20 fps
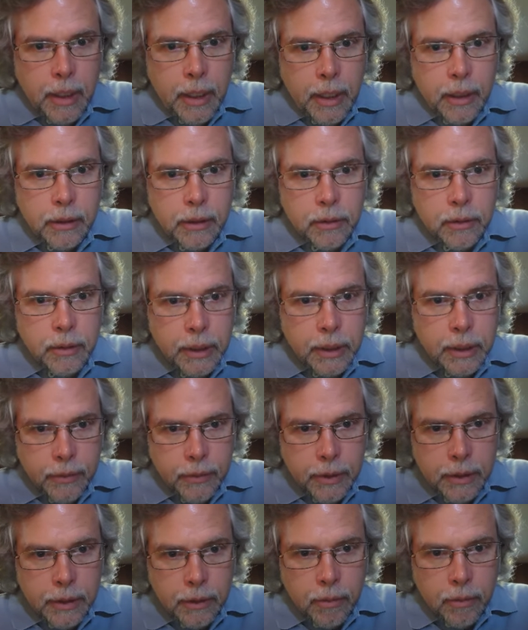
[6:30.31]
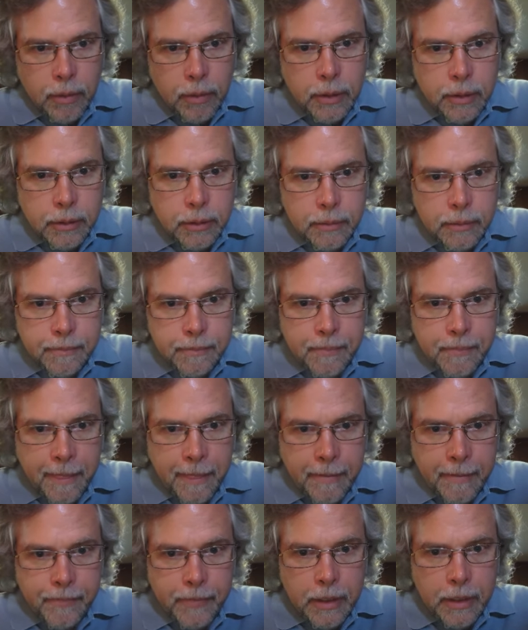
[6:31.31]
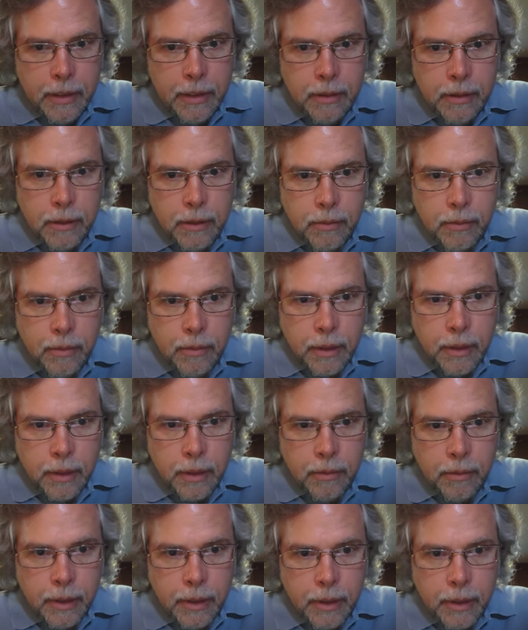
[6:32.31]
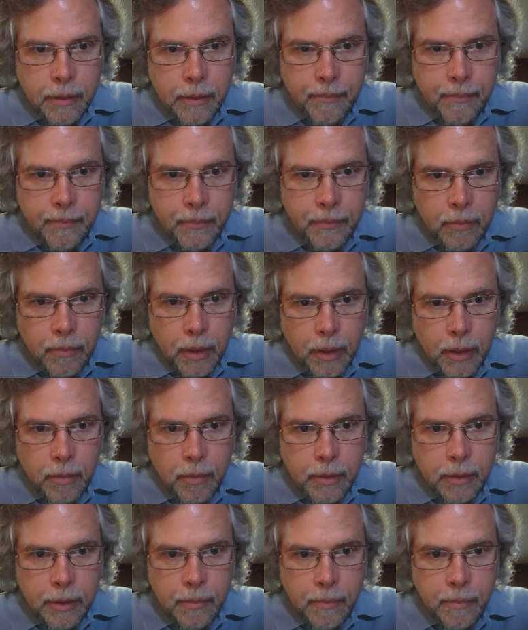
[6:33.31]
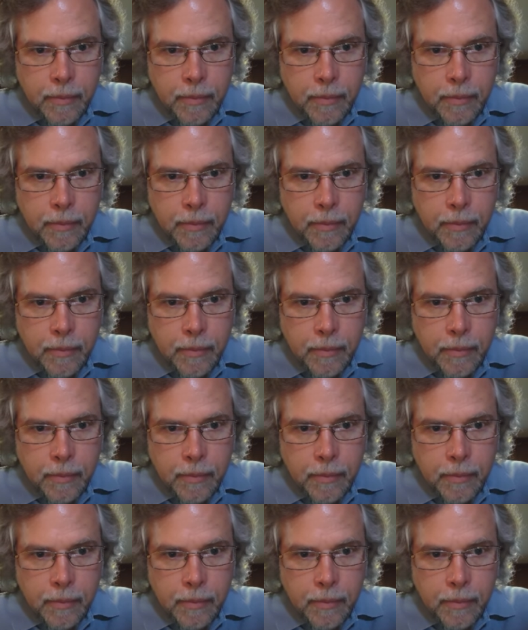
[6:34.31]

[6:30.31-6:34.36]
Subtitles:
And so for this course, the easiest way to do that, probably,